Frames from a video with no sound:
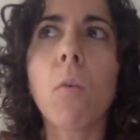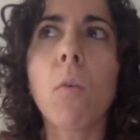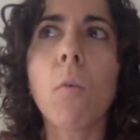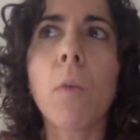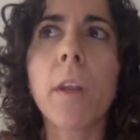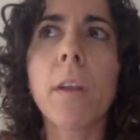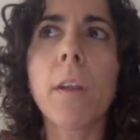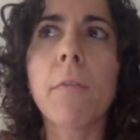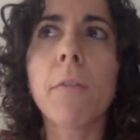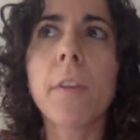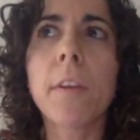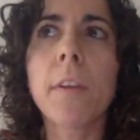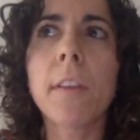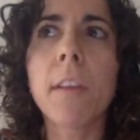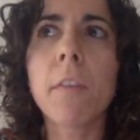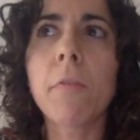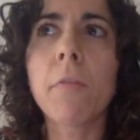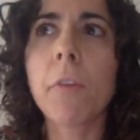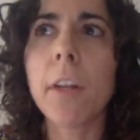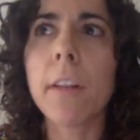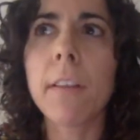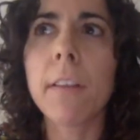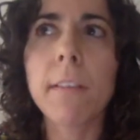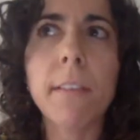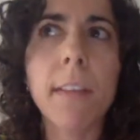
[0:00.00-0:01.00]
with the
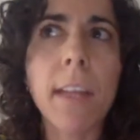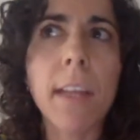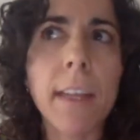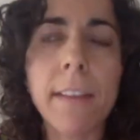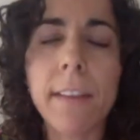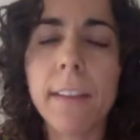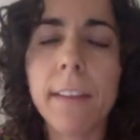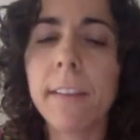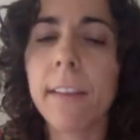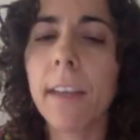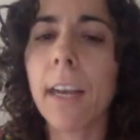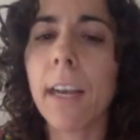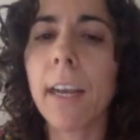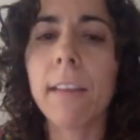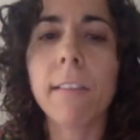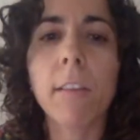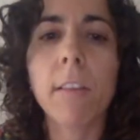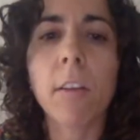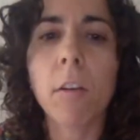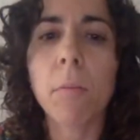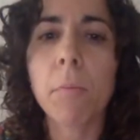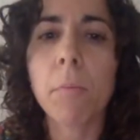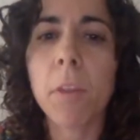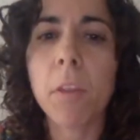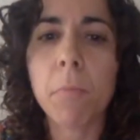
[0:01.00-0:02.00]
difference that it
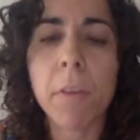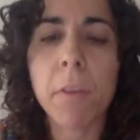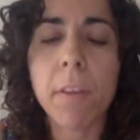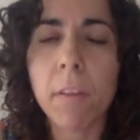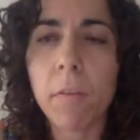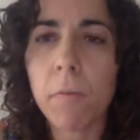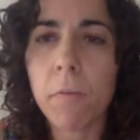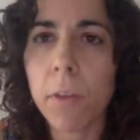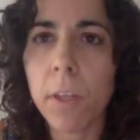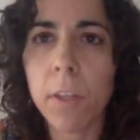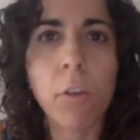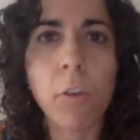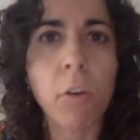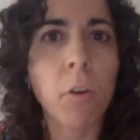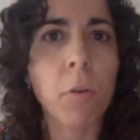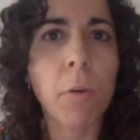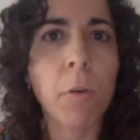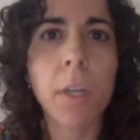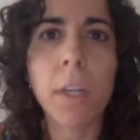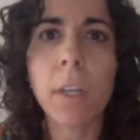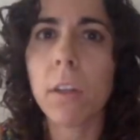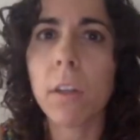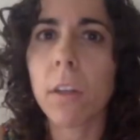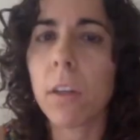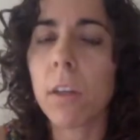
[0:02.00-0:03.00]
has some specific
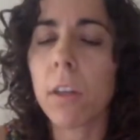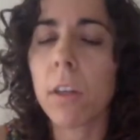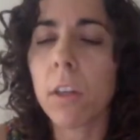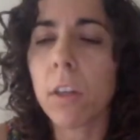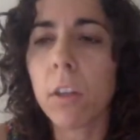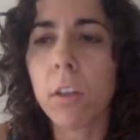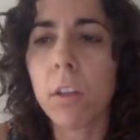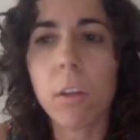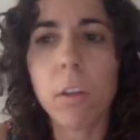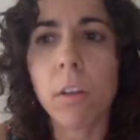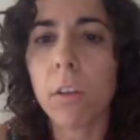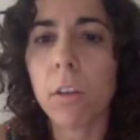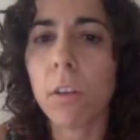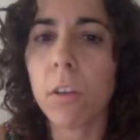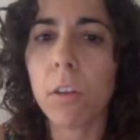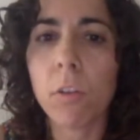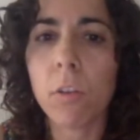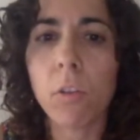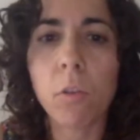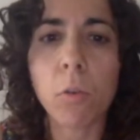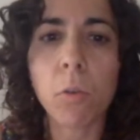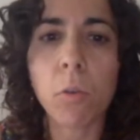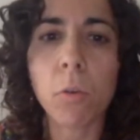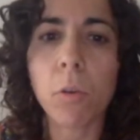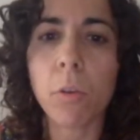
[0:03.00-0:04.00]
drawing
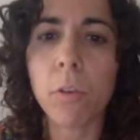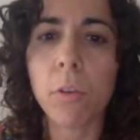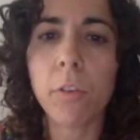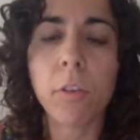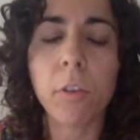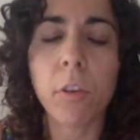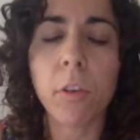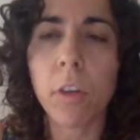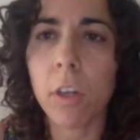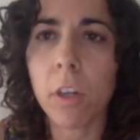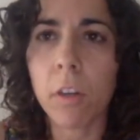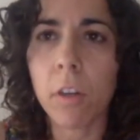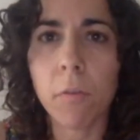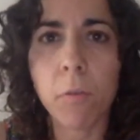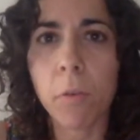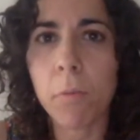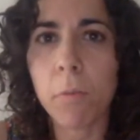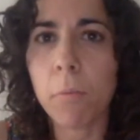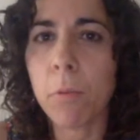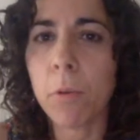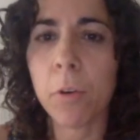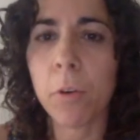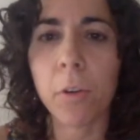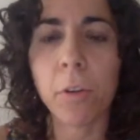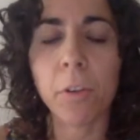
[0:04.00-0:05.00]
tools
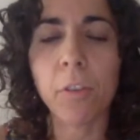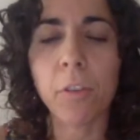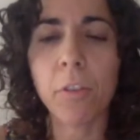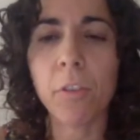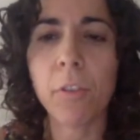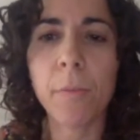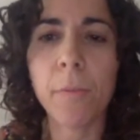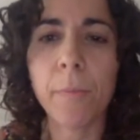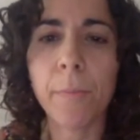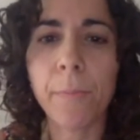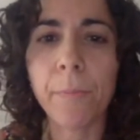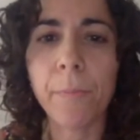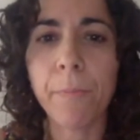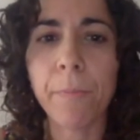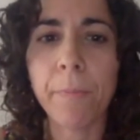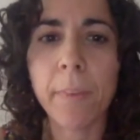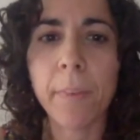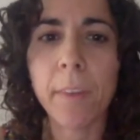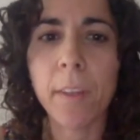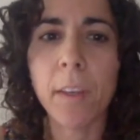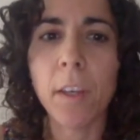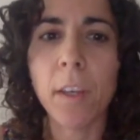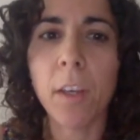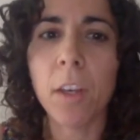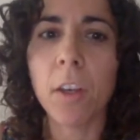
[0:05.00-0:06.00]
for boards.
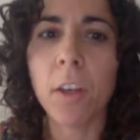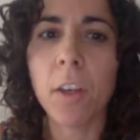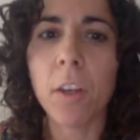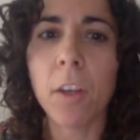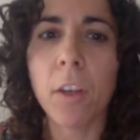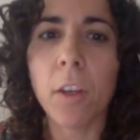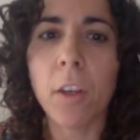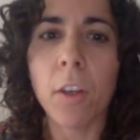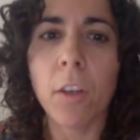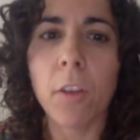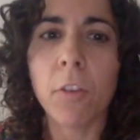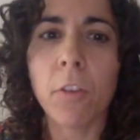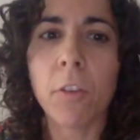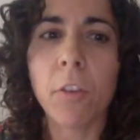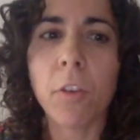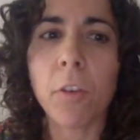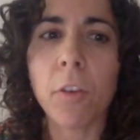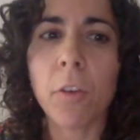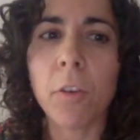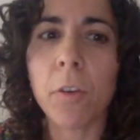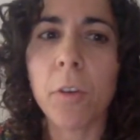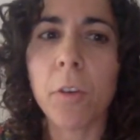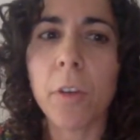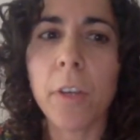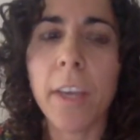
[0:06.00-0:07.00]

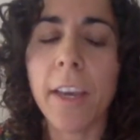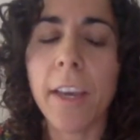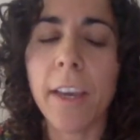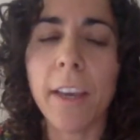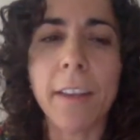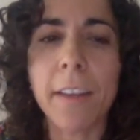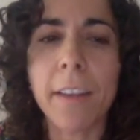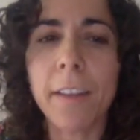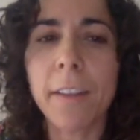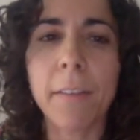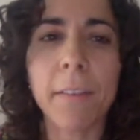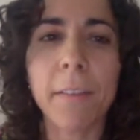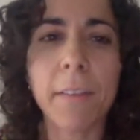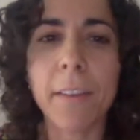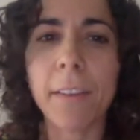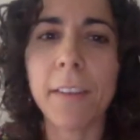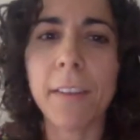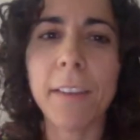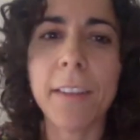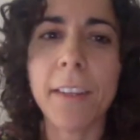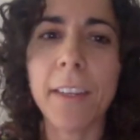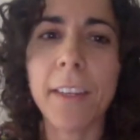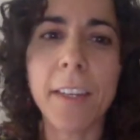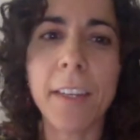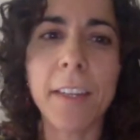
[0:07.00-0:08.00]
So yeah,
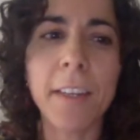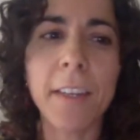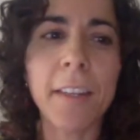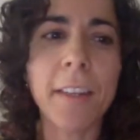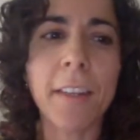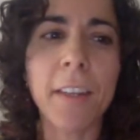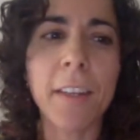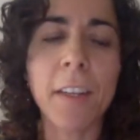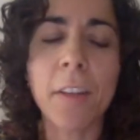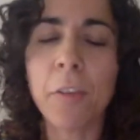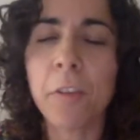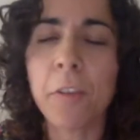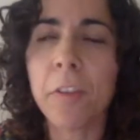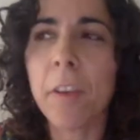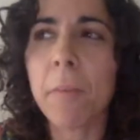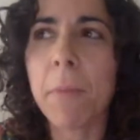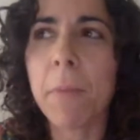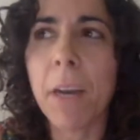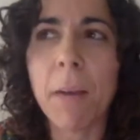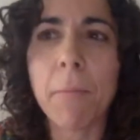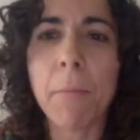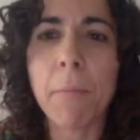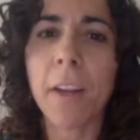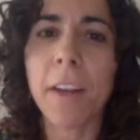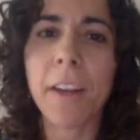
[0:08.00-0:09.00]
to
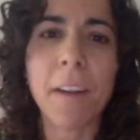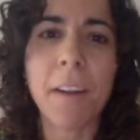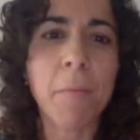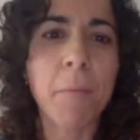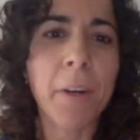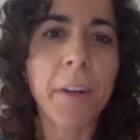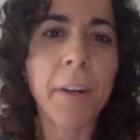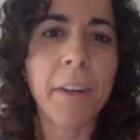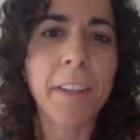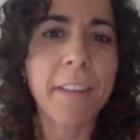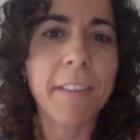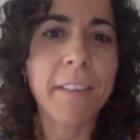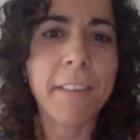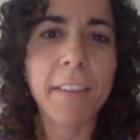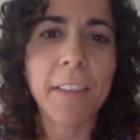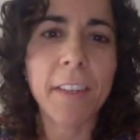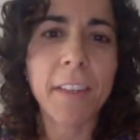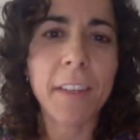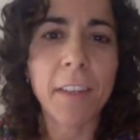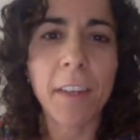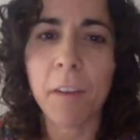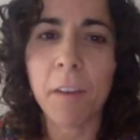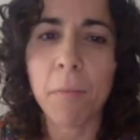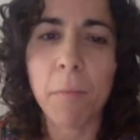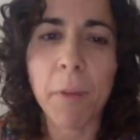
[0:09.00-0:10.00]
sum up, very easy
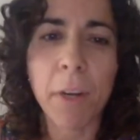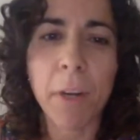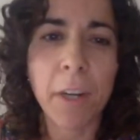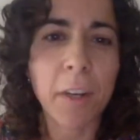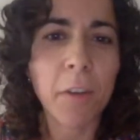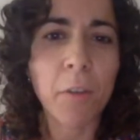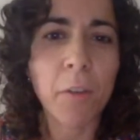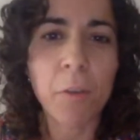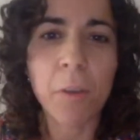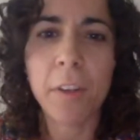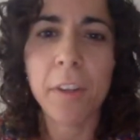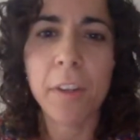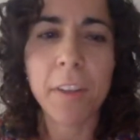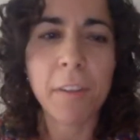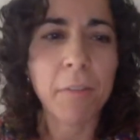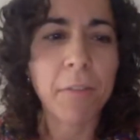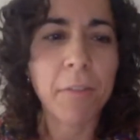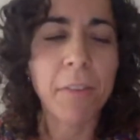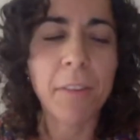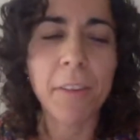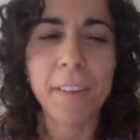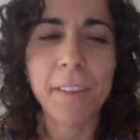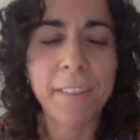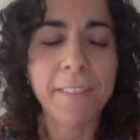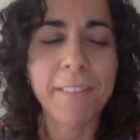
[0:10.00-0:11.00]
and very
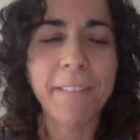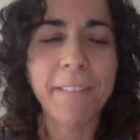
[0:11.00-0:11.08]
intuitive.